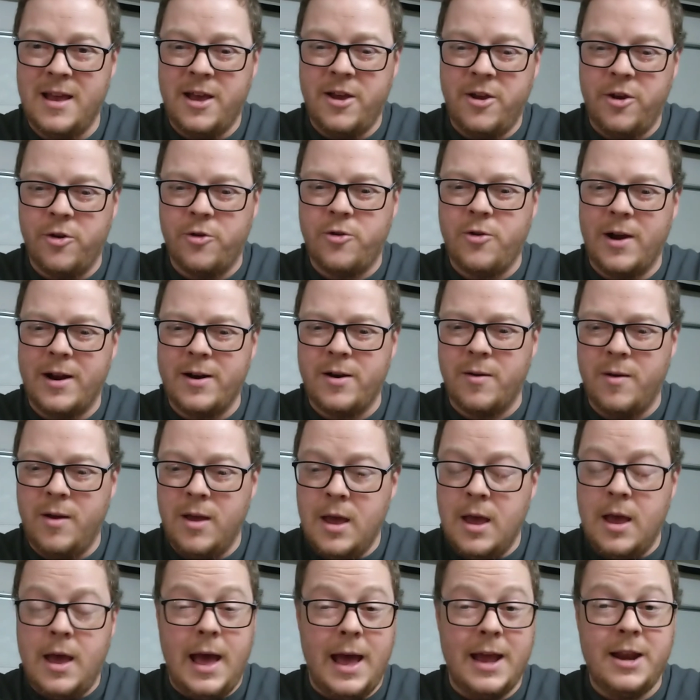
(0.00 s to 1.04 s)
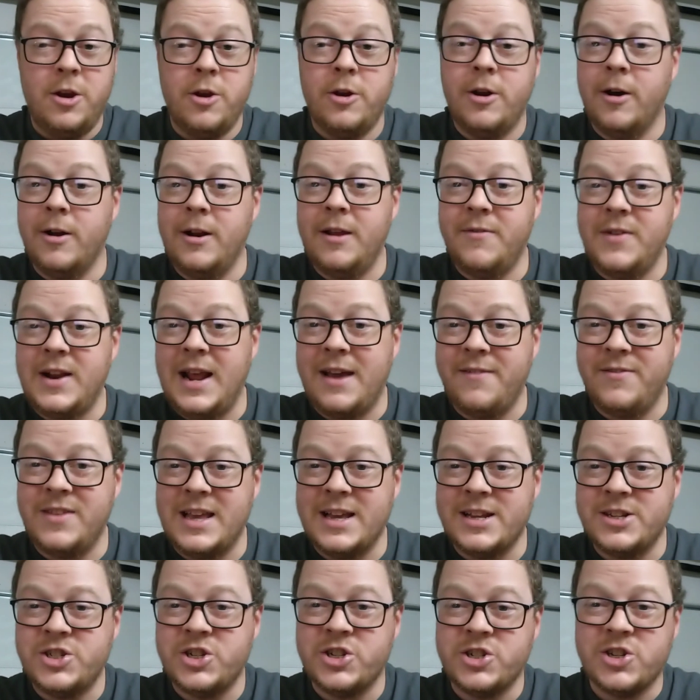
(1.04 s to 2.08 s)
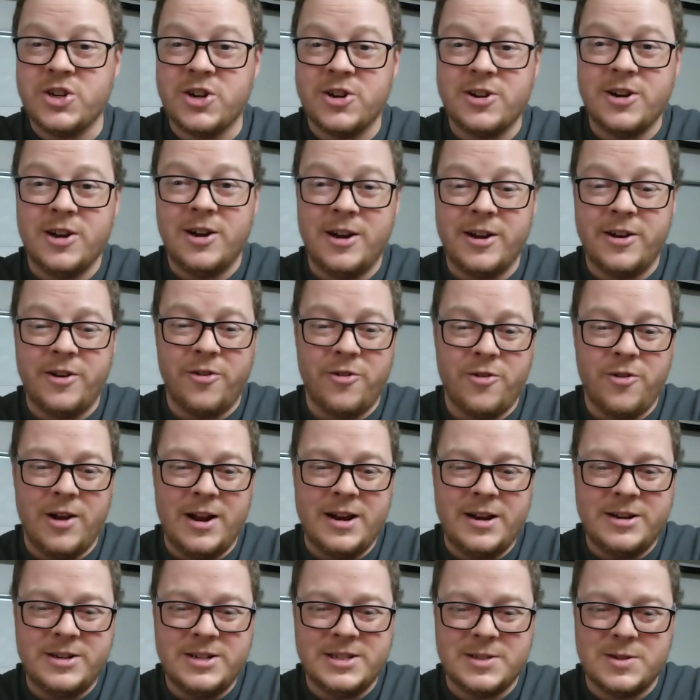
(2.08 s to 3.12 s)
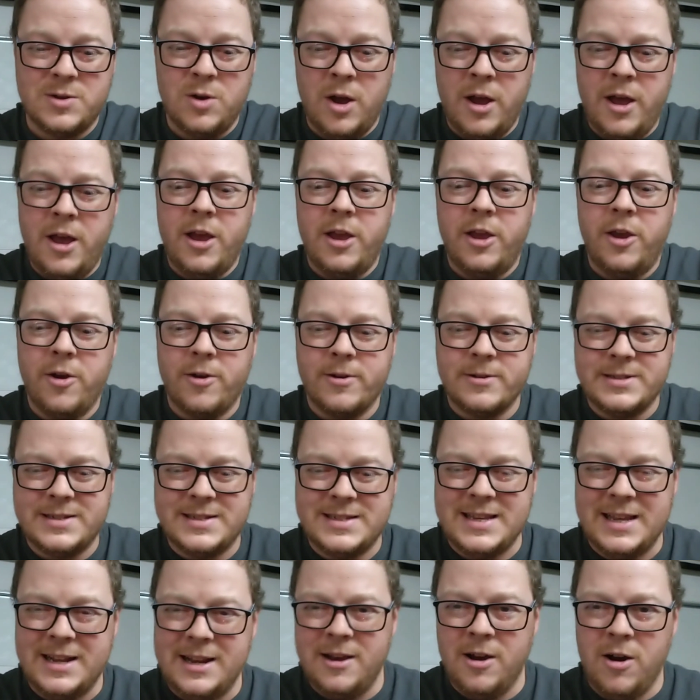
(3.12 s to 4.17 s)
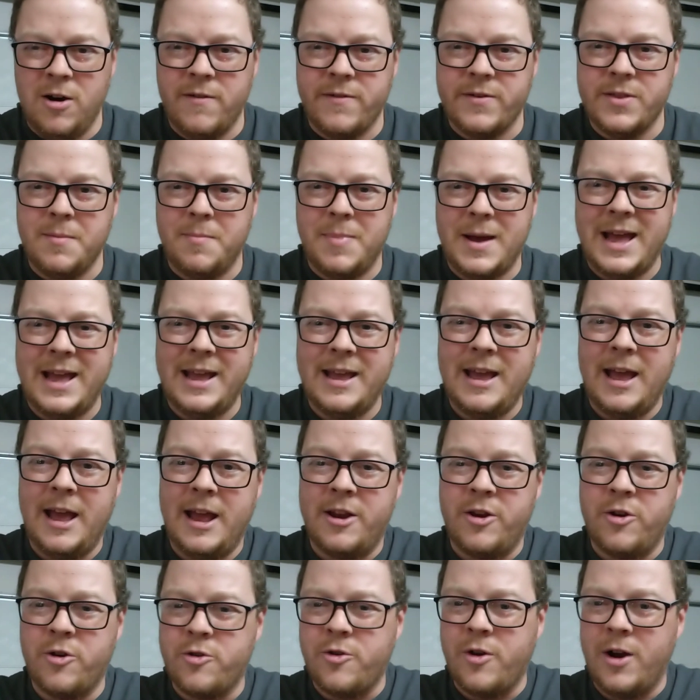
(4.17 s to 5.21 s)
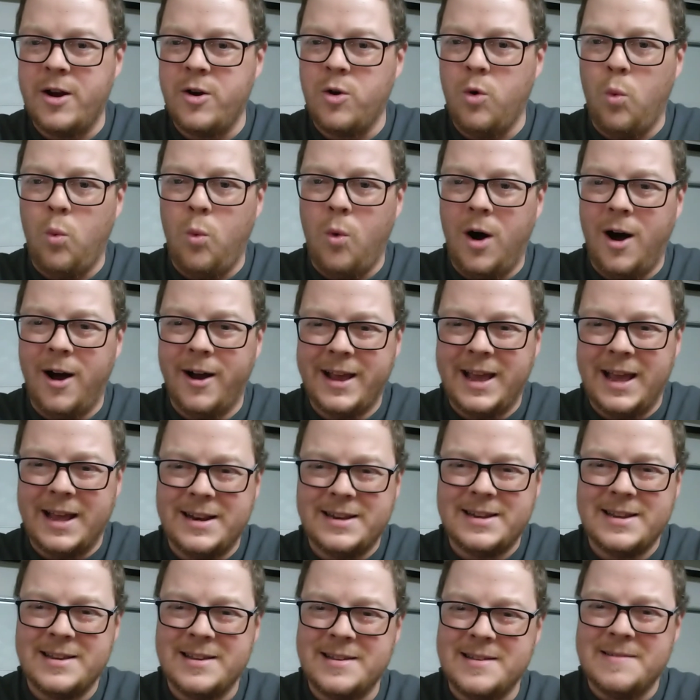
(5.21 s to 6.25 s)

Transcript: You're trying to, and you don't even have the engine turned on. You're sitting over the bike and you're trying to walk it.